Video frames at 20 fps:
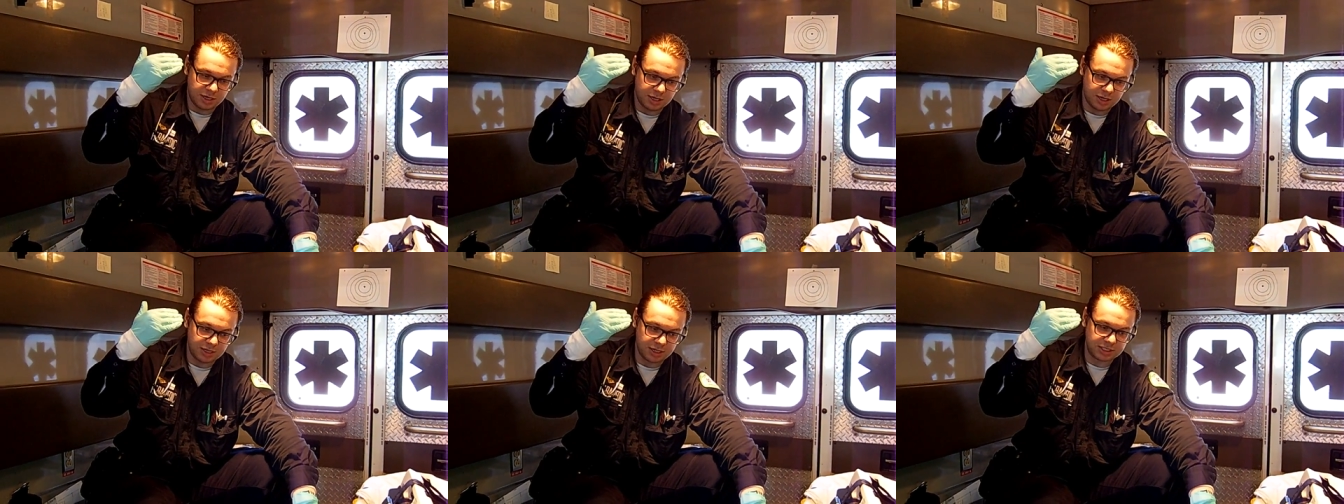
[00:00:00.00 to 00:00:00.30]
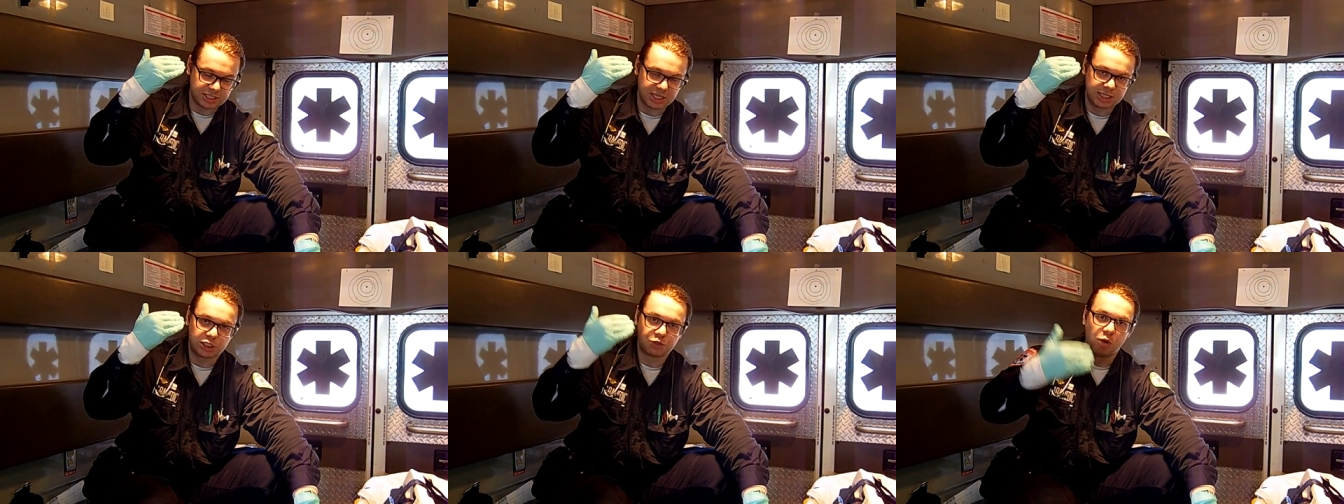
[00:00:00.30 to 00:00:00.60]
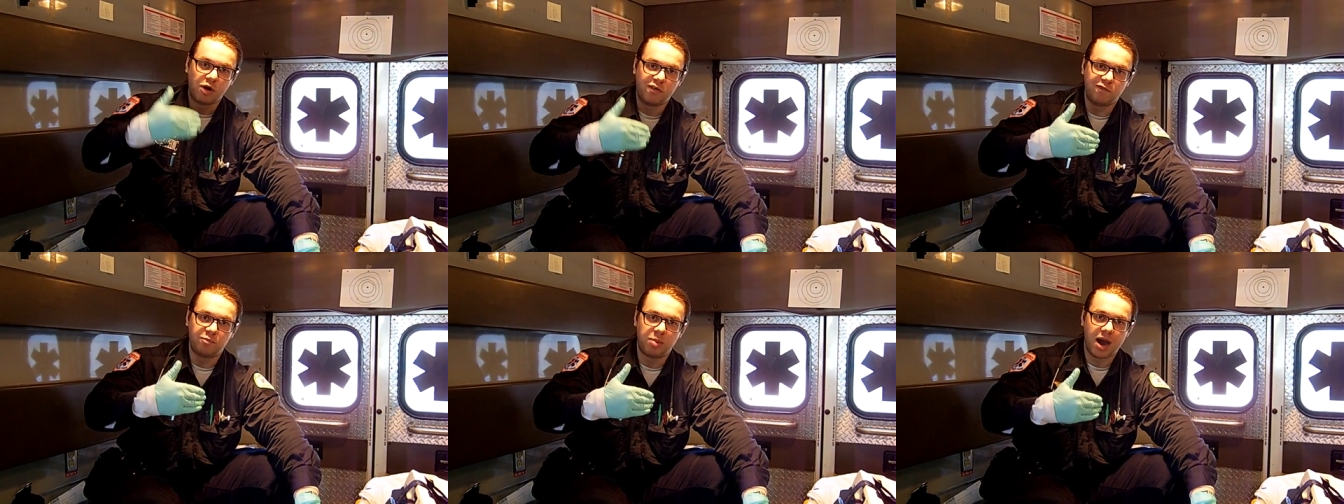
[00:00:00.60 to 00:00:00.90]
let's say
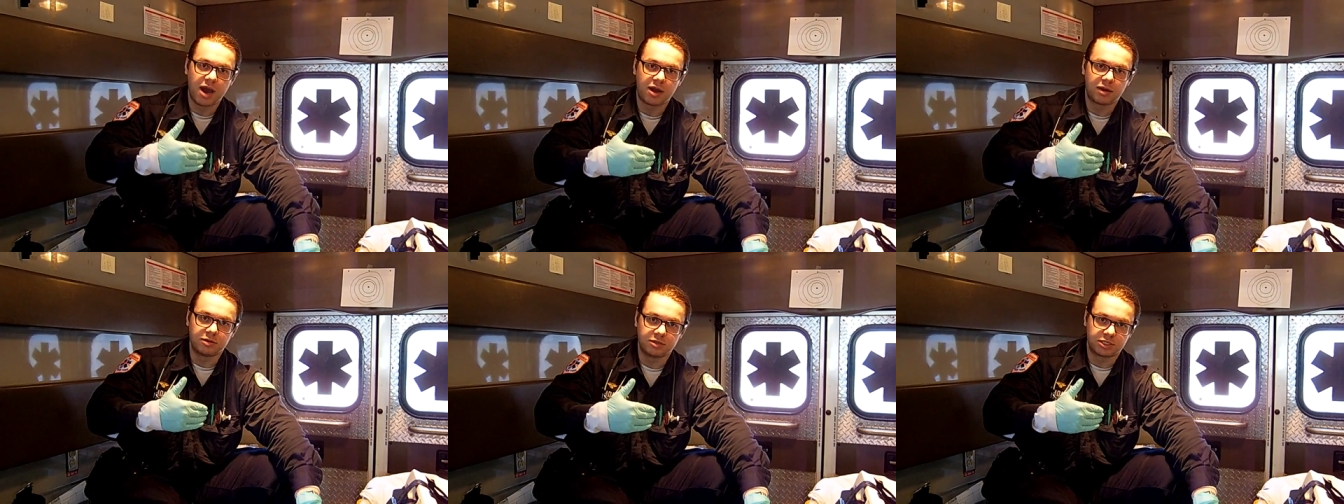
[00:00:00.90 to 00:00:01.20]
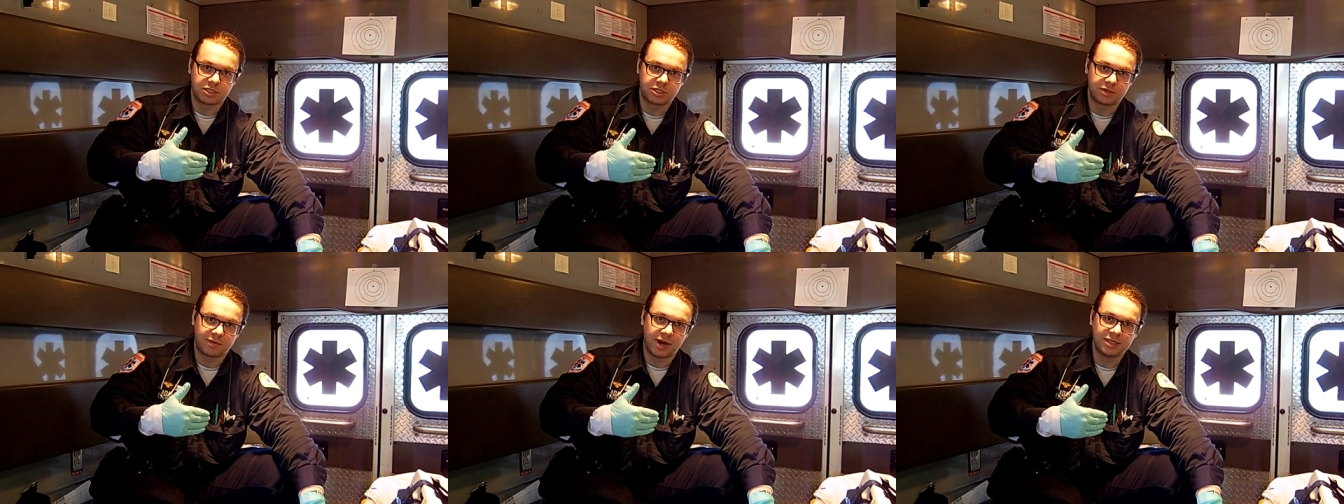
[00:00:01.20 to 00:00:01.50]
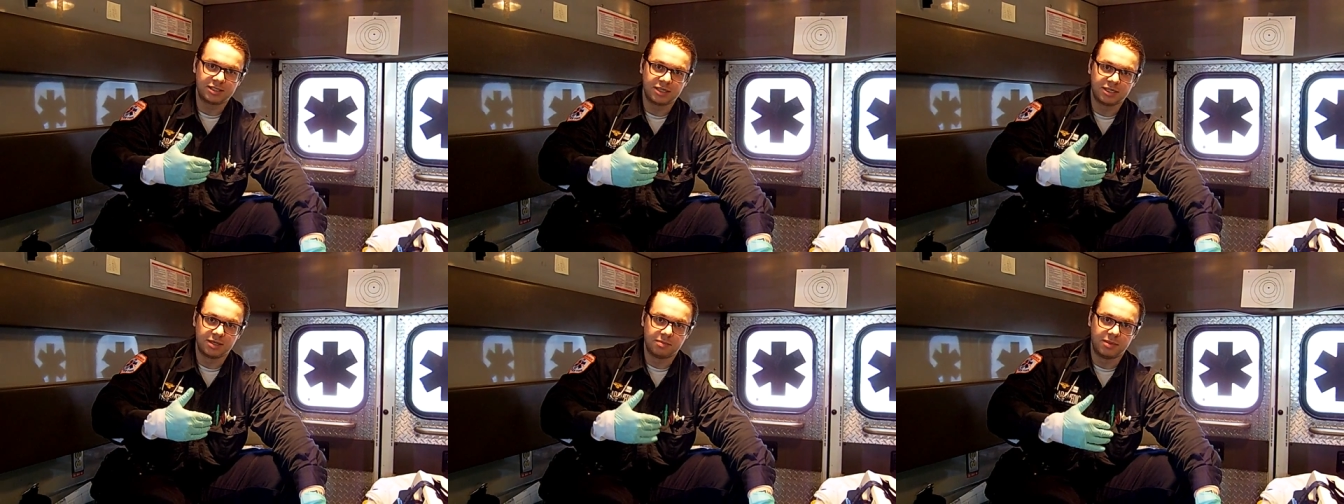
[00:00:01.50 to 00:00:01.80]
12 bottles,
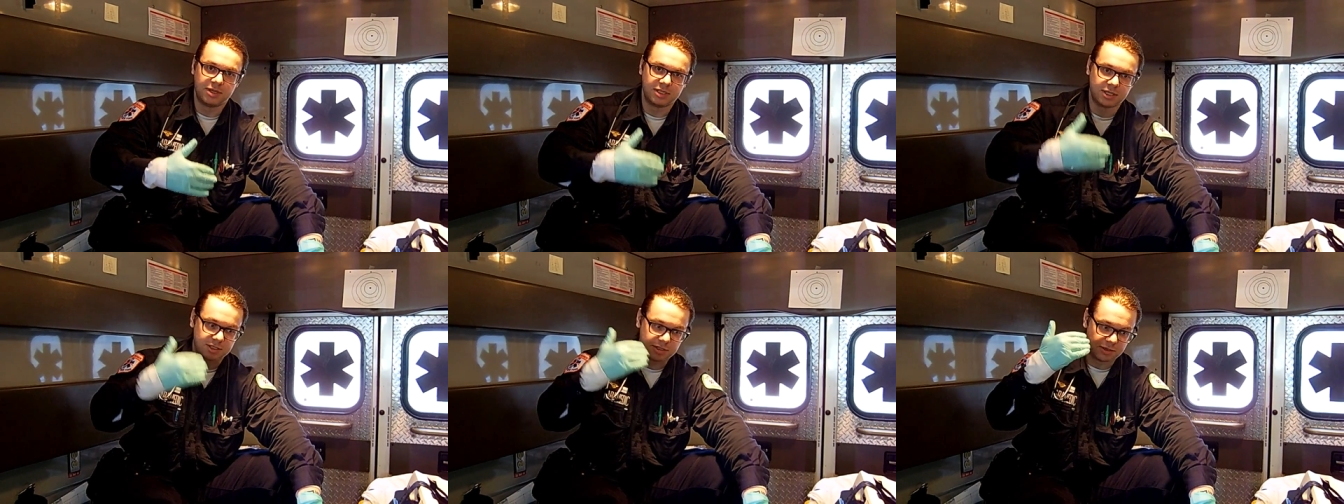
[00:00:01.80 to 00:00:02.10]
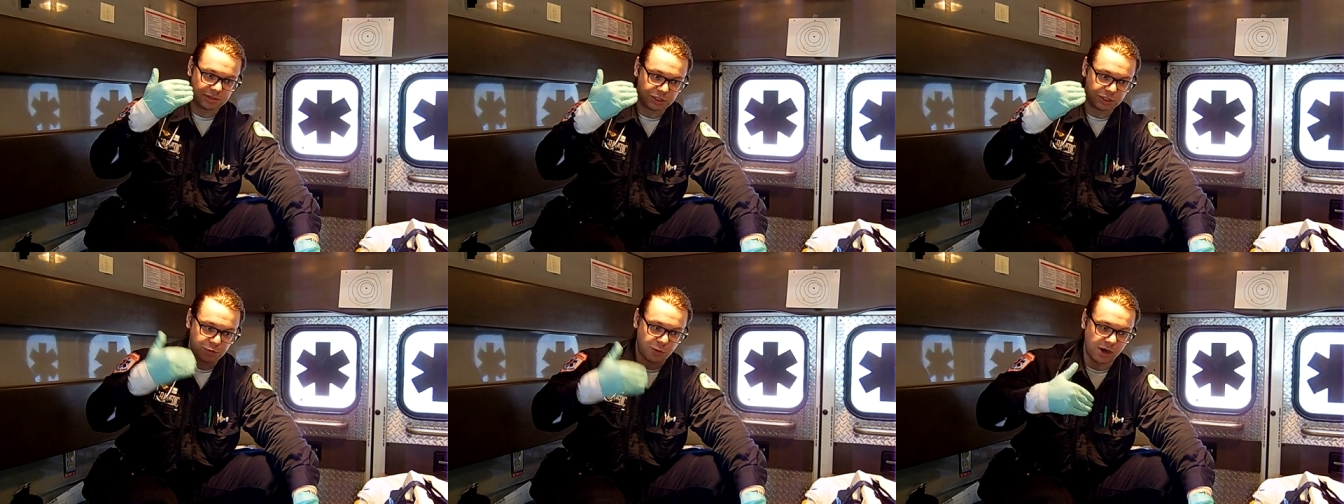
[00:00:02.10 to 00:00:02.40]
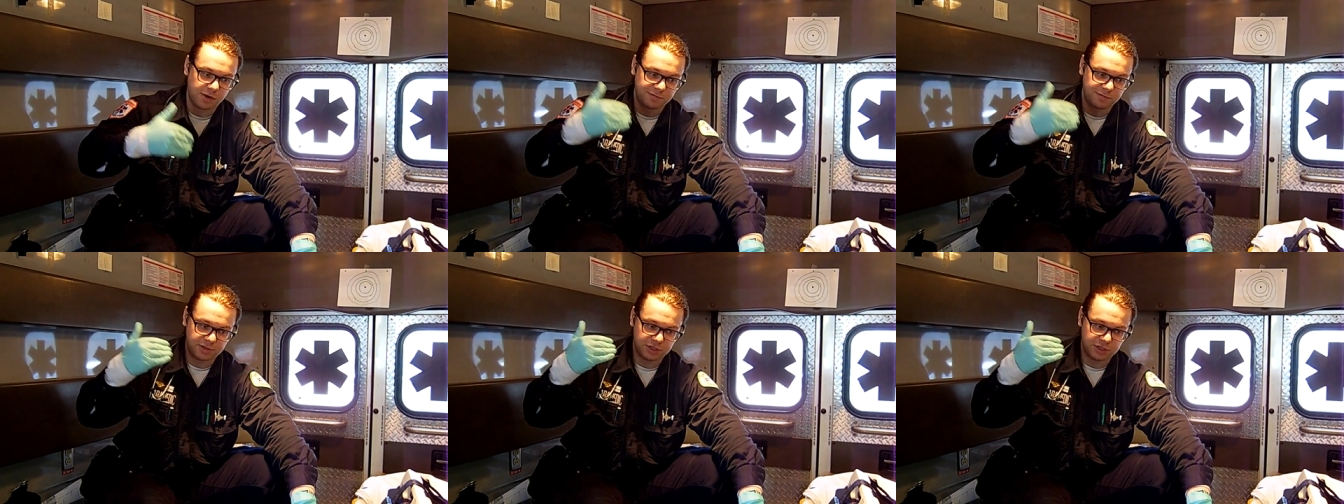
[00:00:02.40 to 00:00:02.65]
right, in a minute, 12.